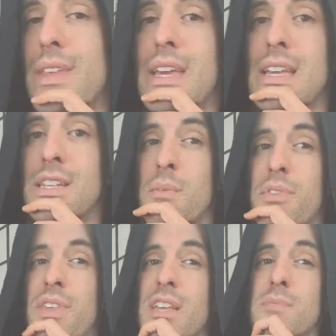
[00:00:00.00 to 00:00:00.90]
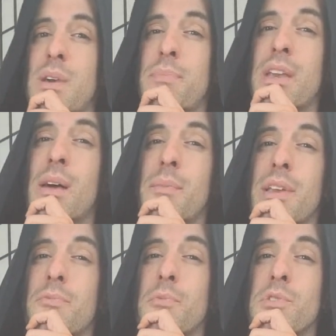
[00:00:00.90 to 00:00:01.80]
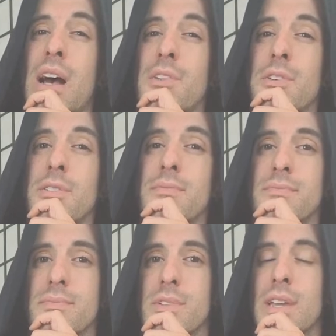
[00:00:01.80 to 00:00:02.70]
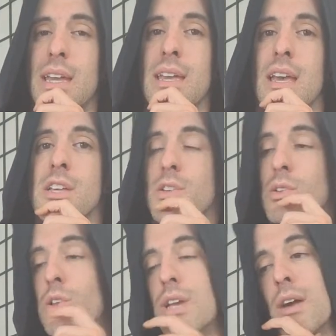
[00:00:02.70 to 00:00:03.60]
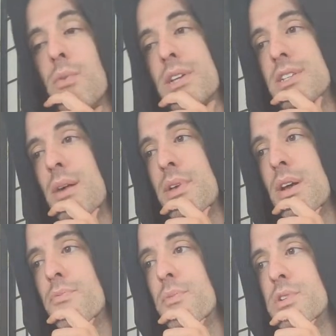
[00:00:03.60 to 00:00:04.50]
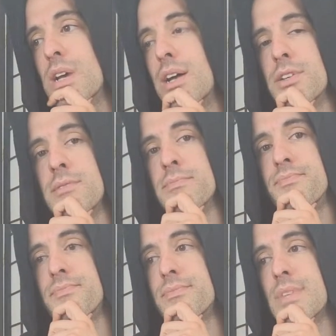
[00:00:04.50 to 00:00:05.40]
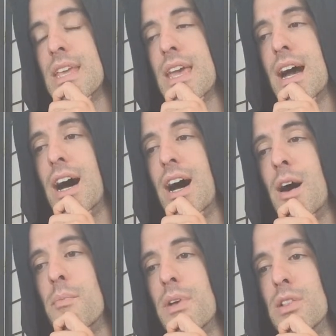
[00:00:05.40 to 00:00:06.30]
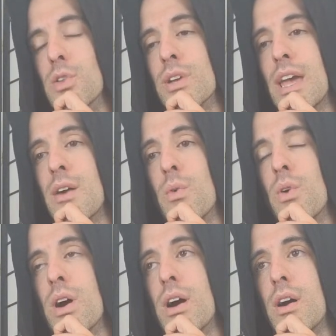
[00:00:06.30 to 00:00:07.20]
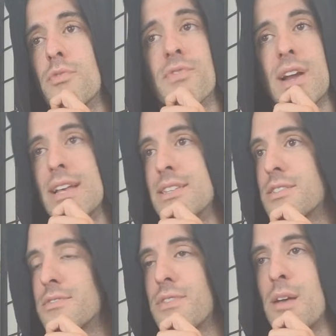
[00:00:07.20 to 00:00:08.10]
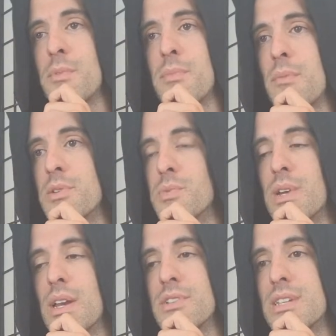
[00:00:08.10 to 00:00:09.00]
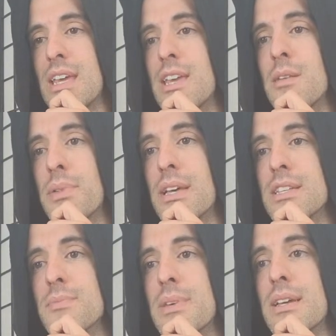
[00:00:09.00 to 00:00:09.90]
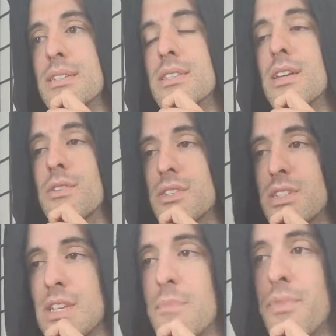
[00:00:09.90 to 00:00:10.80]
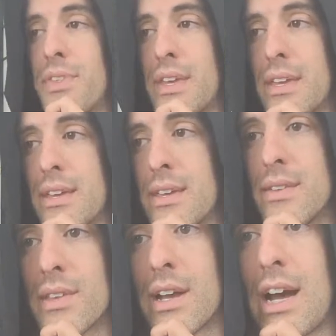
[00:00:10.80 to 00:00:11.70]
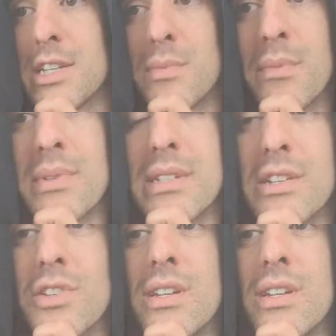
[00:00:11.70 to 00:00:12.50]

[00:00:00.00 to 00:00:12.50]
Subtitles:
some things might be coming up from childhood. Okay. So look at what's coming up from childhood. Look at friends, family members, whatever's taking place, because there's something in the cosmic position.